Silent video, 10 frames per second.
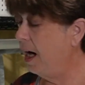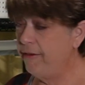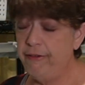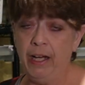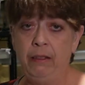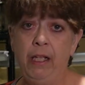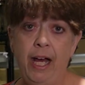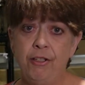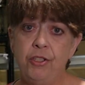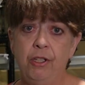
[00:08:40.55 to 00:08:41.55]
I found
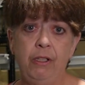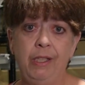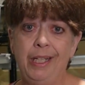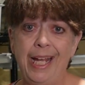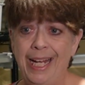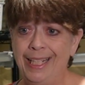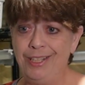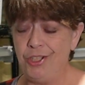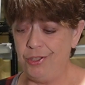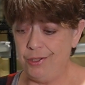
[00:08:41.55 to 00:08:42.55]
last year that 8
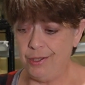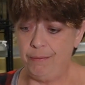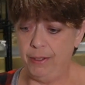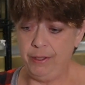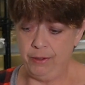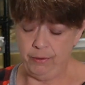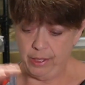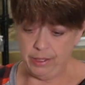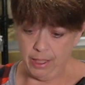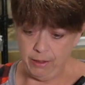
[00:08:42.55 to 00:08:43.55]
inches,
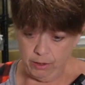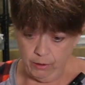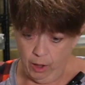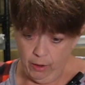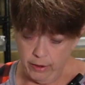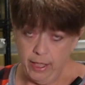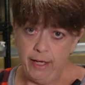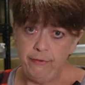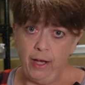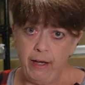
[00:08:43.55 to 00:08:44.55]
they say, oh, you
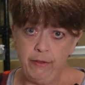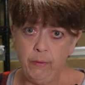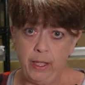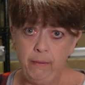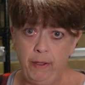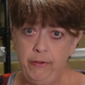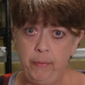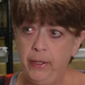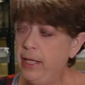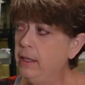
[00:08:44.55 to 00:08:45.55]
have to have it right above
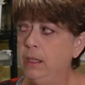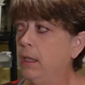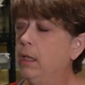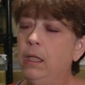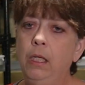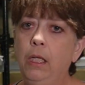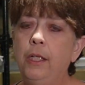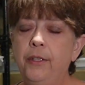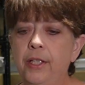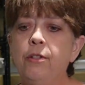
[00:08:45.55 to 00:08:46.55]
the plant.
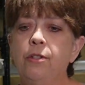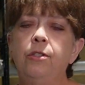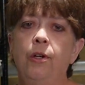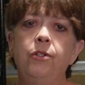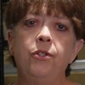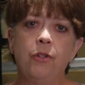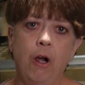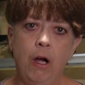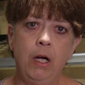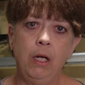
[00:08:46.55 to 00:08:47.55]
These are so
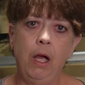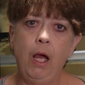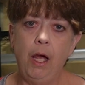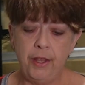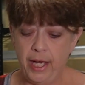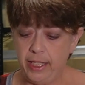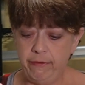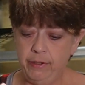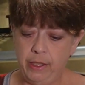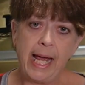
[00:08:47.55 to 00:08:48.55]
strong that
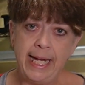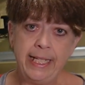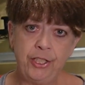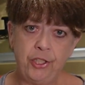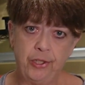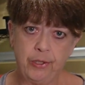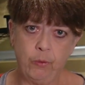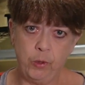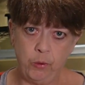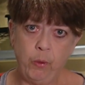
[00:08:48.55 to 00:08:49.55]
even 8
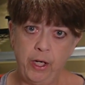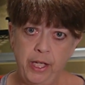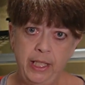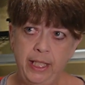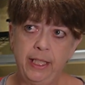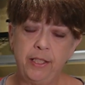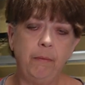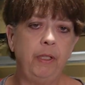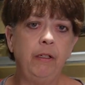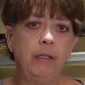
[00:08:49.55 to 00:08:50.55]
inches was where they needed
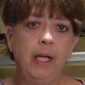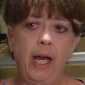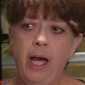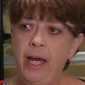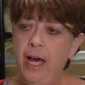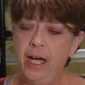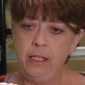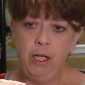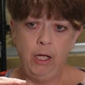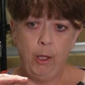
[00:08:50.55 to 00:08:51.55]
to be. I
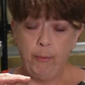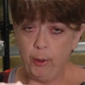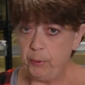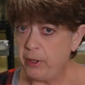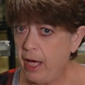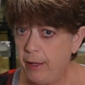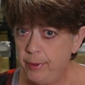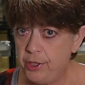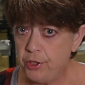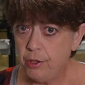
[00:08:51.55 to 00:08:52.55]
had purple
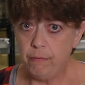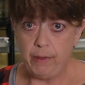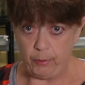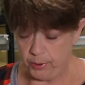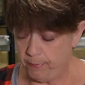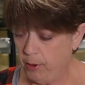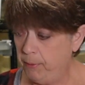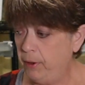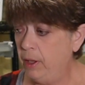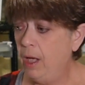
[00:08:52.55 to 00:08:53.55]
cabbage that was
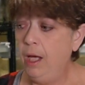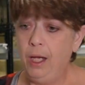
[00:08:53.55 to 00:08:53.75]
purple.